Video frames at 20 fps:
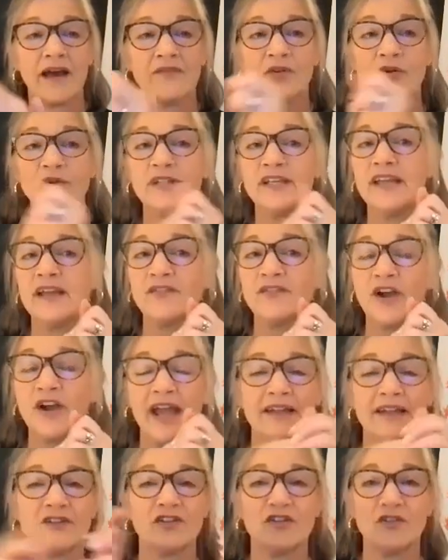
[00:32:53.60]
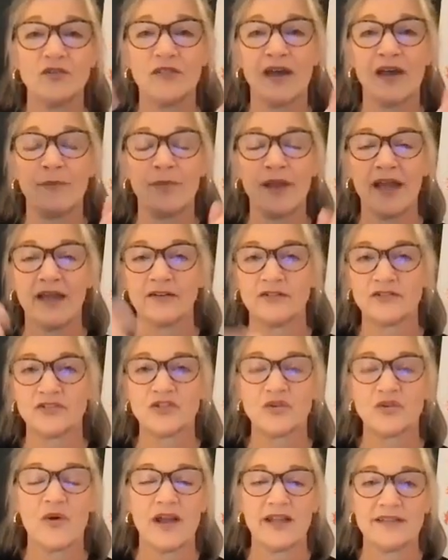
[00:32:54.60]
I've only ever had to do that
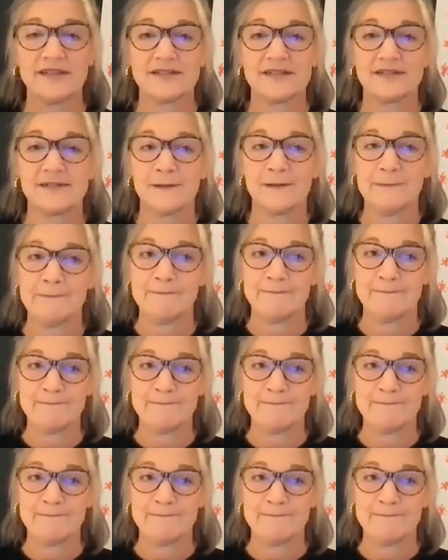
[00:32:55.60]
pattern twice.